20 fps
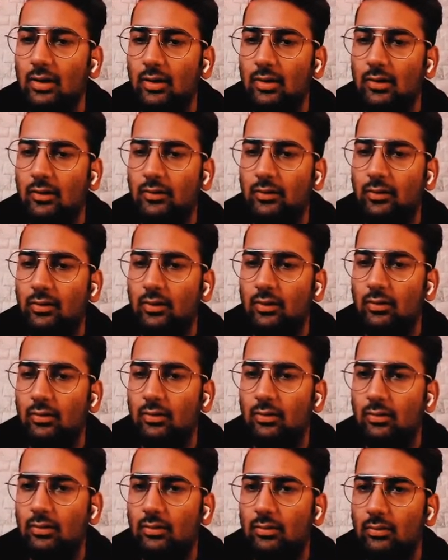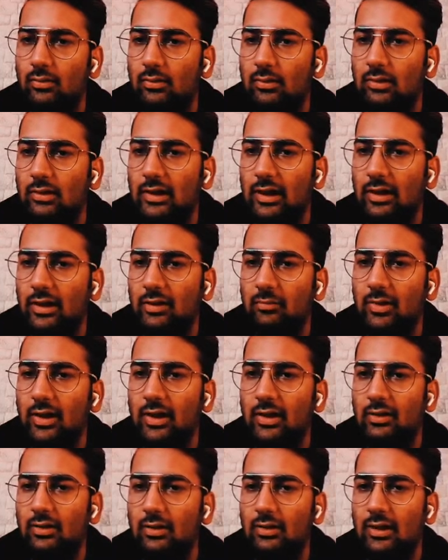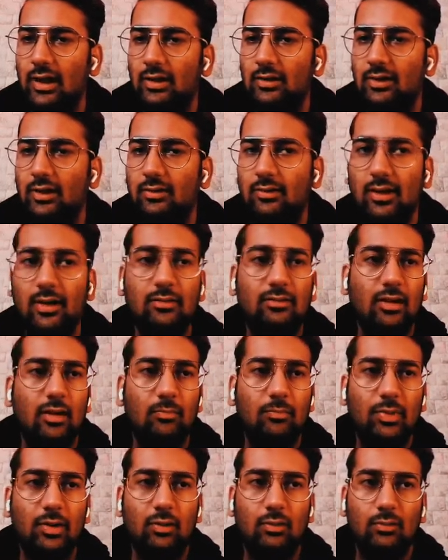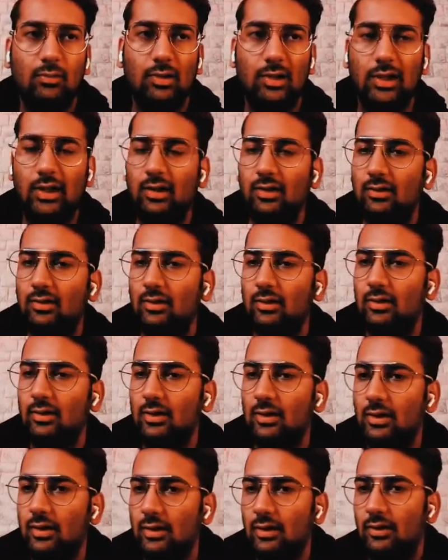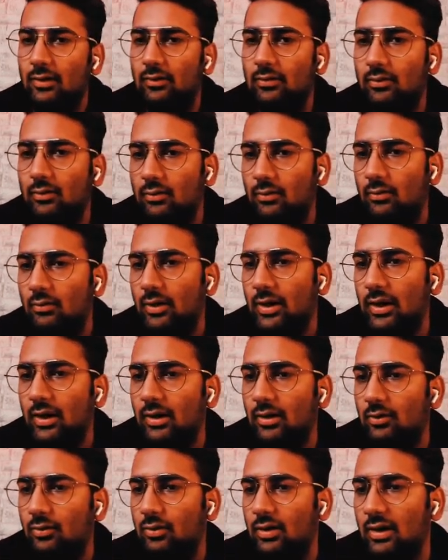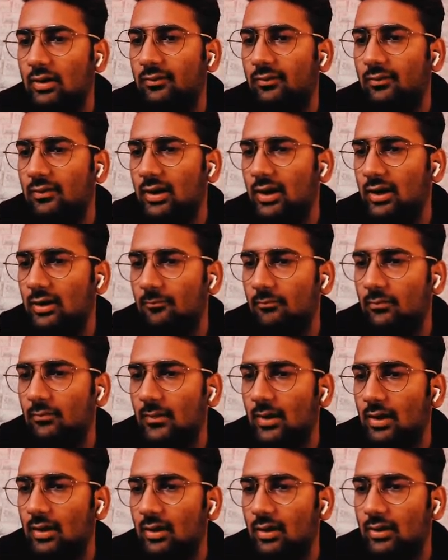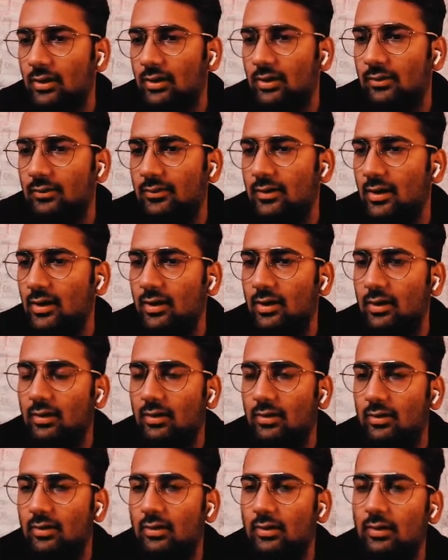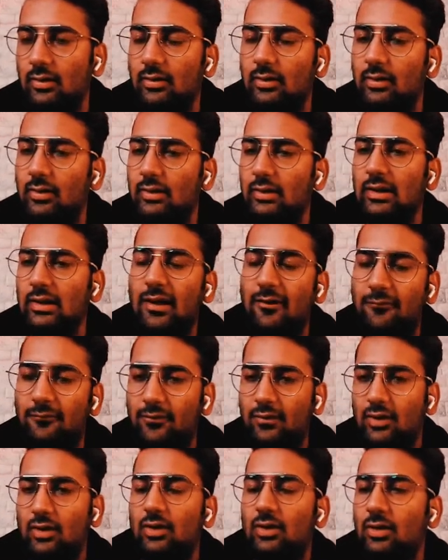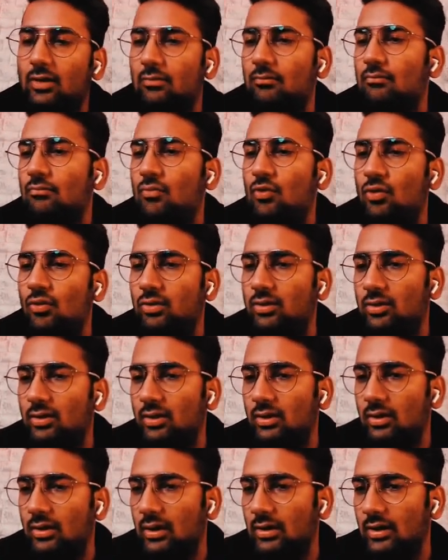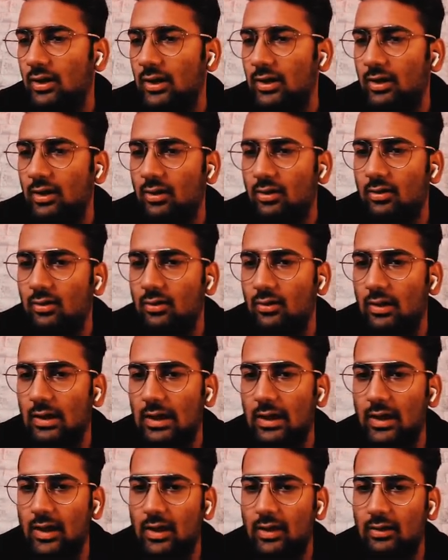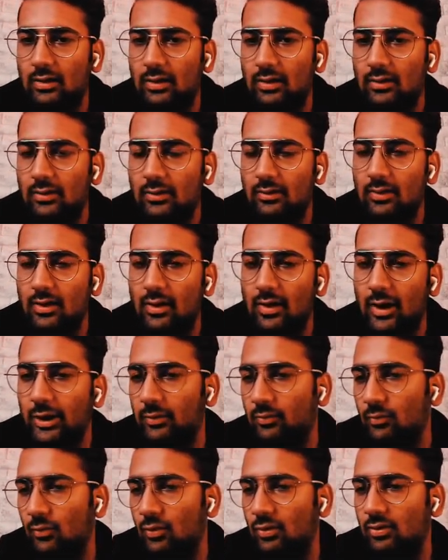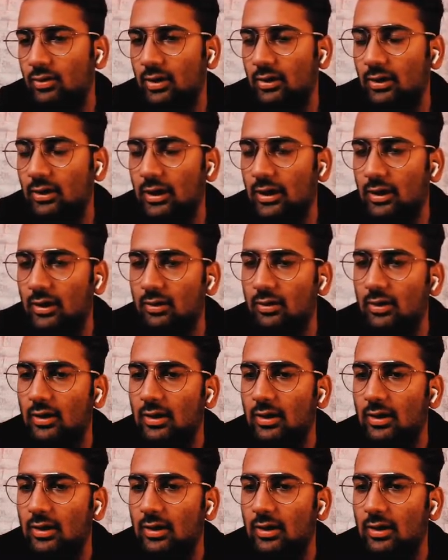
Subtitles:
so let me take this example only. So here you can see this is the leftmost container and this is the rightmost container.